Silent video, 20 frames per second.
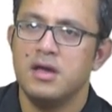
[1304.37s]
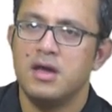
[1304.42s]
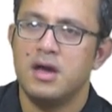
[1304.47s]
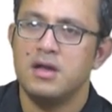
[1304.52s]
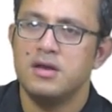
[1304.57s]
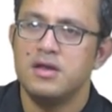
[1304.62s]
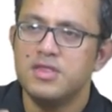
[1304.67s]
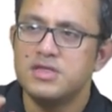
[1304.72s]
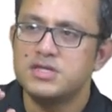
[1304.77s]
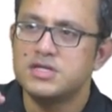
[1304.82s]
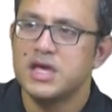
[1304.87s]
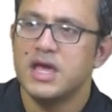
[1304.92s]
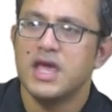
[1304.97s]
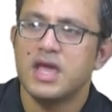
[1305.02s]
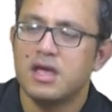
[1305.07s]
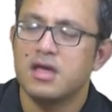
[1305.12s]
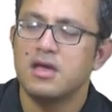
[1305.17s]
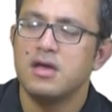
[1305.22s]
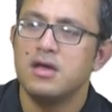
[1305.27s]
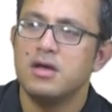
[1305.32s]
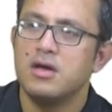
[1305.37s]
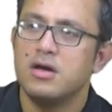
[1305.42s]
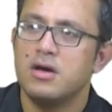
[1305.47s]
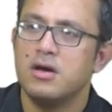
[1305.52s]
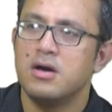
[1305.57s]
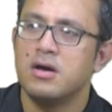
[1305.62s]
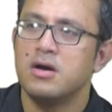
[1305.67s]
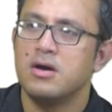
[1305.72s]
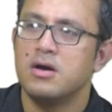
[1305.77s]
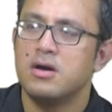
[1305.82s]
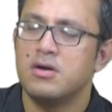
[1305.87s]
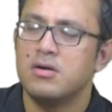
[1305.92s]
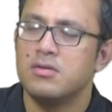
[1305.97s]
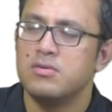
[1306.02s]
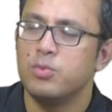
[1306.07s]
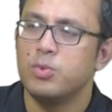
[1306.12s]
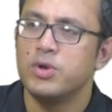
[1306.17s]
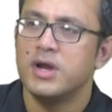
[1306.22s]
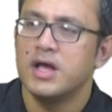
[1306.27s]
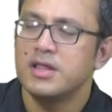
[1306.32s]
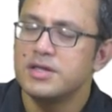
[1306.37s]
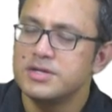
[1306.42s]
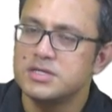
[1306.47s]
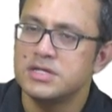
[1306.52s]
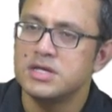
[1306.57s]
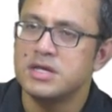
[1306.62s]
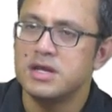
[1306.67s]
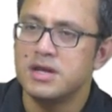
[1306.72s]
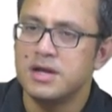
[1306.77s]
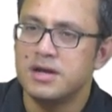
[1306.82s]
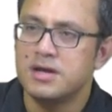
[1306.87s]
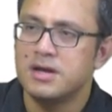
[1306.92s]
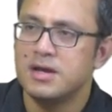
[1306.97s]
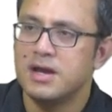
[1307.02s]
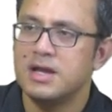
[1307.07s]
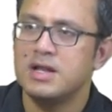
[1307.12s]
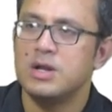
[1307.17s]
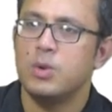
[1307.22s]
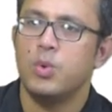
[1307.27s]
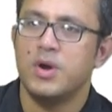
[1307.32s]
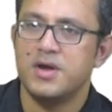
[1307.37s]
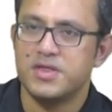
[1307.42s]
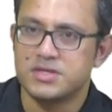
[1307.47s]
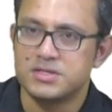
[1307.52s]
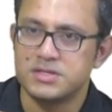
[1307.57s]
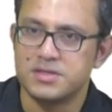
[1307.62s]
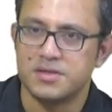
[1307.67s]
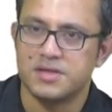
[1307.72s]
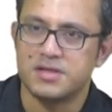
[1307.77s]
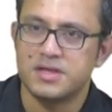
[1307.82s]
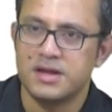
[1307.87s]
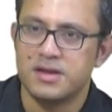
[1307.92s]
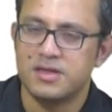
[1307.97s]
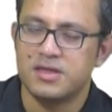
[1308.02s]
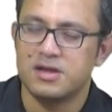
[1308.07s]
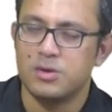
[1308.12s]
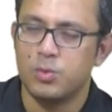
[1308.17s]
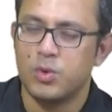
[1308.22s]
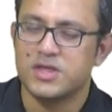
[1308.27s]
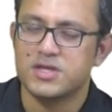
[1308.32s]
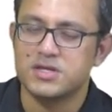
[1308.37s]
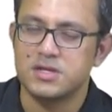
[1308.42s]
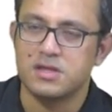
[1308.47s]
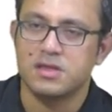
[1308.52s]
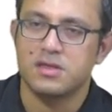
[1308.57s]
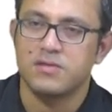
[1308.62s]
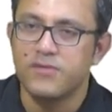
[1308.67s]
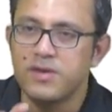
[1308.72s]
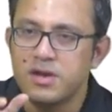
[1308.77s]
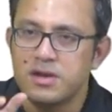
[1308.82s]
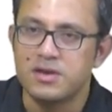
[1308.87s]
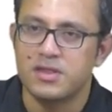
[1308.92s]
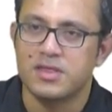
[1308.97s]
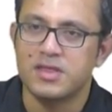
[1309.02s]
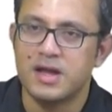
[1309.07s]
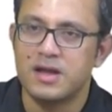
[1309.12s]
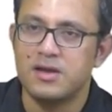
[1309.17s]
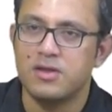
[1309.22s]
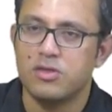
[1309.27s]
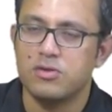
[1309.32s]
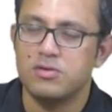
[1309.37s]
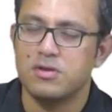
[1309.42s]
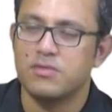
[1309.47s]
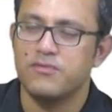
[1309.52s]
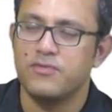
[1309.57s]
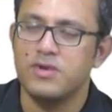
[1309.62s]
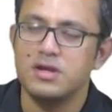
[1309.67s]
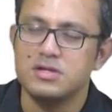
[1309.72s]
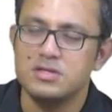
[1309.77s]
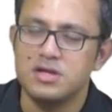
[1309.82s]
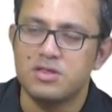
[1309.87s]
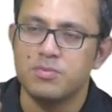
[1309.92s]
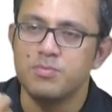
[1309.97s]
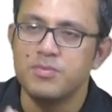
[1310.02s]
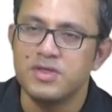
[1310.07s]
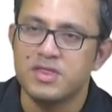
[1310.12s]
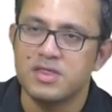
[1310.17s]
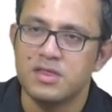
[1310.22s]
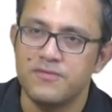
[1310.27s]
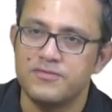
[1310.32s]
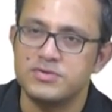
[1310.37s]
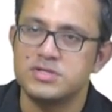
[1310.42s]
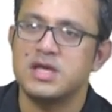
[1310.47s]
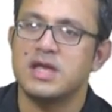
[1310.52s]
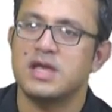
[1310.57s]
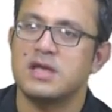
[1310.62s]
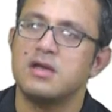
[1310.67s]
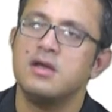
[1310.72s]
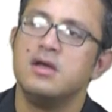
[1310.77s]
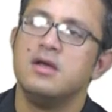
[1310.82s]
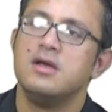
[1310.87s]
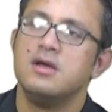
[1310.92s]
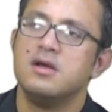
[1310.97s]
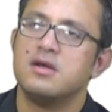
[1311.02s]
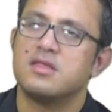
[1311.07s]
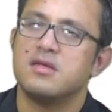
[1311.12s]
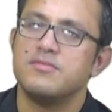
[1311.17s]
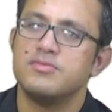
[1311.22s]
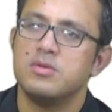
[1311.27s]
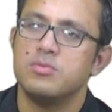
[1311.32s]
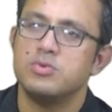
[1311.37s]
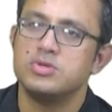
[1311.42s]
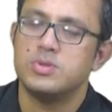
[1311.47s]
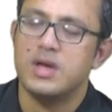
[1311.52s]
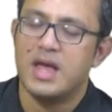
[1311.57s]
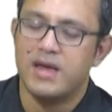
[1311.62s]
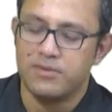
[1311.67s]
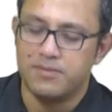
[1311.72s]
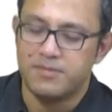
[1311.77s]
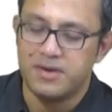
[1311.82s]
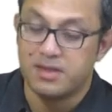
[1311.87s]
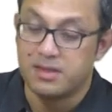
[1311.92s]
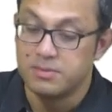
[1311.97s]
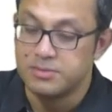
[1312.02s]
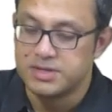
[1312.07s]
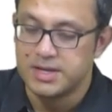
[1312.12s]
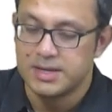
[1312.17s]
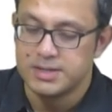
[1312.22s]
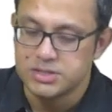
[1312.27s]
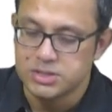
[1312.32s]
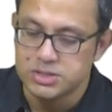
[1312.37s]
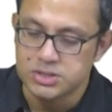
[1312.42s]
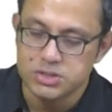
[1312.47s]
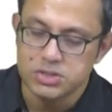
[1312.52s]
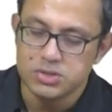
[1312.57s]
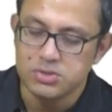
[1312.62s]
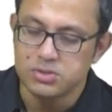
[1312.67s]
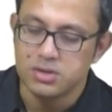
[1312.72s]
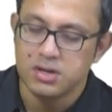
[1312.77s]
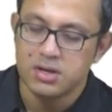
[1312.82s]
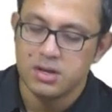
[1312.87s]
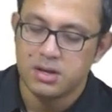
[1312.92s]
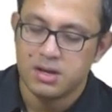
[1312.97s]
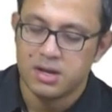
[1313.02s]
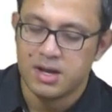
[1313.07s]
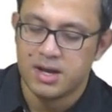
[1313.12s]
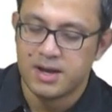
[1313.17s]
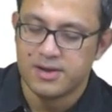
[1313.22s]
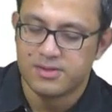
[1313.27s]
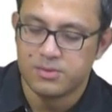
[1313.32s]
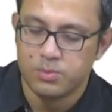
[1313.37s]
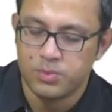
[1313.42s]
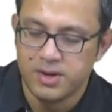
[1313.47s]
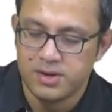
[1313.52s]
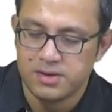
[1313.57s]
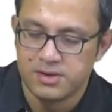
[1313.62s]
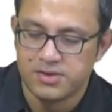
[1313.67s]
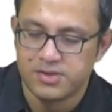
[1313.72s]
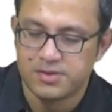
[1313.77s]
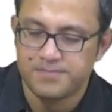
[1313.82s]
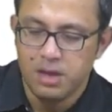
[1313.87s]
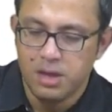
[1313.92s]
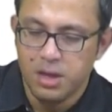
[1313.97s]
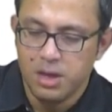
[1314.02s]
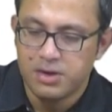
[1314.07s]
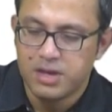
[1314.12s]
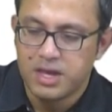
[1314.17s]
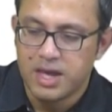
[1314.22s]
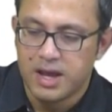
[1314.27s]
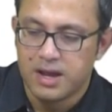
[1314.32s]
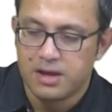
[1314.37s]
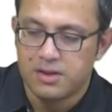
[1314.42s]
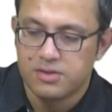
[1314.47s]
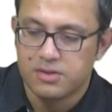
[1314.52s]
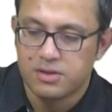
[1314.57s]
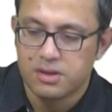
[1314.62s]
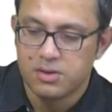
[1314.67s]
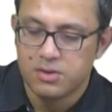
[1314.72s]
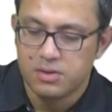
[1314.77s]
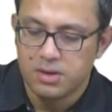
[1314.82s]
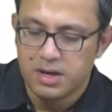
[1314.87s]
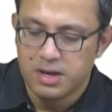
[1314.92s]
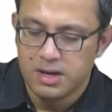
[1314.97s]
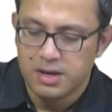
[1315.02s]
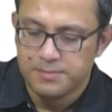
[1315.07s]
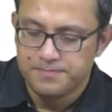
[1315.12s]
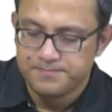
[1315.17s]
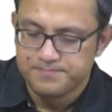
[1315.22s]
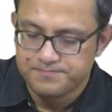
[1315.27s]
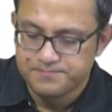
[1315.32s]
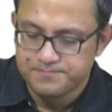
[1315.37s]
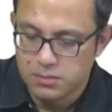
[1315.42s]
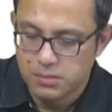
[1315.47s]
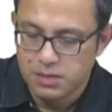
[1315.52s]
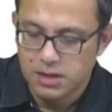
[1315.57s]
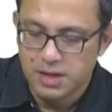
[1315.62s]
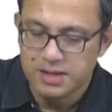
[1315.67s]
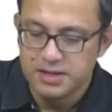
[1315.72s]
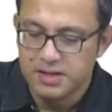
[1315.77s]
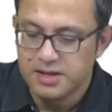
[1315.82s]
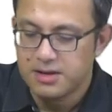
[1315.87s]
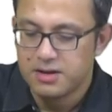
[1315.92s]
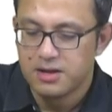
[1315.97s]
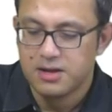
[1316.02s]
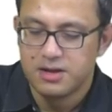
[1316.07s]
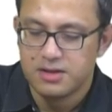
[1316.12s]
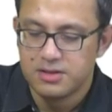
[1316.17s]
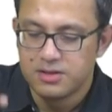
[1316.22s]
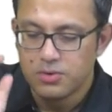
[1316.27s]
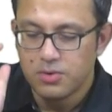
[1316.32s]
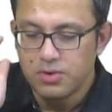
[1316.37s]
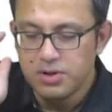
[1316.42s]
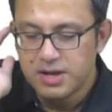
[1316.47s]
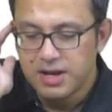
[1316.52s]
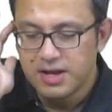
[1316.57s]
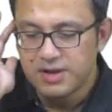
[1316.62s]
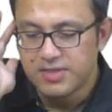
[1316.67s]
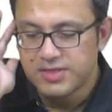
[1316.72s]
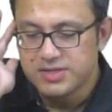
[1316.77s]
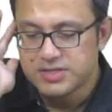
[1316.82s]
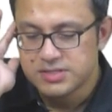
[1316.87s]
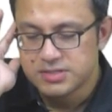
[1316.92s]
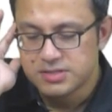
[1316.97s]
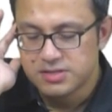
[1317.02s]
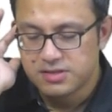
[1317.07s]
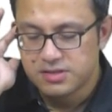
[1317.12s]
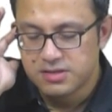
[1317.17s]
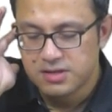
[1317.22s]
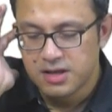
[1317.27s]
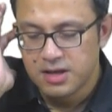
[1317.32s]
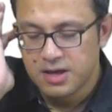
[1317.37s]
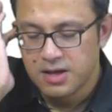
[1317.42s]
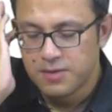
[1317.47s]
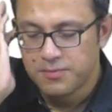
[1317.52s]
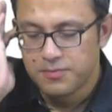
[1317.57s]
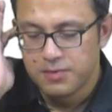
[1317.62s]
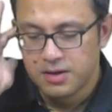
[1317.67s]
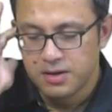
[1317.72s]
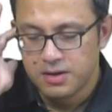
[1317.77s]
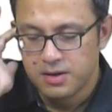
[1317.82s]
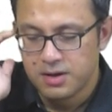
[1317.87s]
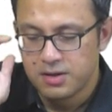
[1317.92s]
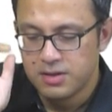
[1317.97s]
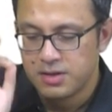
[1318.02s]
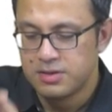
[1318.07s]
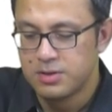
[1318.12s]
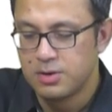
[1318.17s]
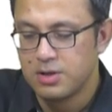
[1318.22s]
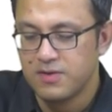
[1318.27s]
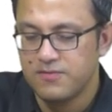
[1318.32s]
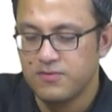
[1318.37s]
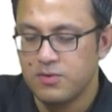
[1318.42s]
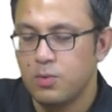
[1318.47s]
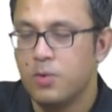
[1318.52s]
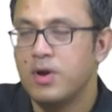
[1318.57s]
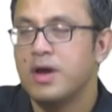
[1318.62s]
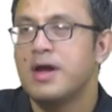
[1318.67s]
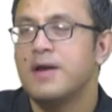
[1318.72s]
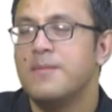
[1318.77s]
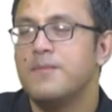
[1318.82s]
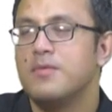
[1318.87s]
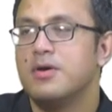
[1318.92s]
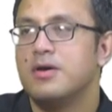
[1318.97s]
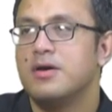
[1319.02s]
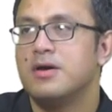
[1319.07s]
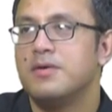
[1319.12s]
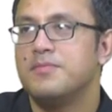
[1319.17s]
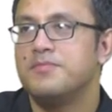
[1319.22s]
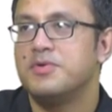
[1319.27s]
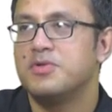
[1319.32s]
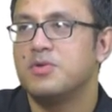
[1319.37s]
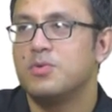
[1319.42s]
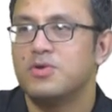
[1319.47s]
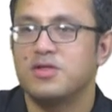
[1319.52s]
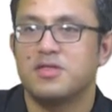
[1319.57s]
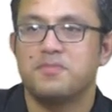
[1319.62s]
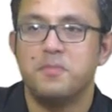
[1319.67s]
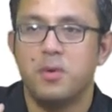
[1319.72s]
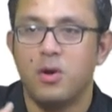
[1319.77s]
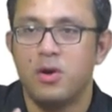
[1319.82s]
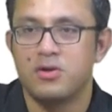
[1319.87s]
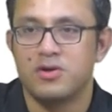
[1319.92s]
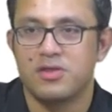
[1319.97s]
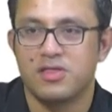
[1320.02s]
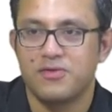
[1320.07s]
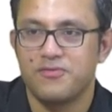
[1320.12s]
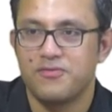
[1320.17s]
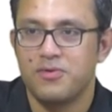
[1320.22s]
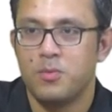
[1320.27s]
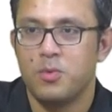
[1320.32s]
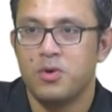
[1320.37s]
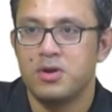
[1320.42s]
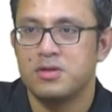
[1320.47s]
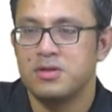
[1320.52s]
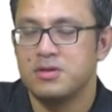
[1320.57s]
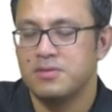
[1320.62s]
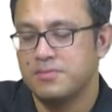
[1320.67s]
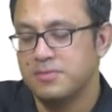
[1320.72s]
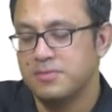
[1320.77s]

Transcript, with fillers: And this take uh, on reality uh, in a Western sense, in a Western civilian sense, this very dismissive take is something which we have to pay some attention to as readers. Okay, so um, and then uh, the only instance uh, in, in, the novel where uh, there's a response from one of the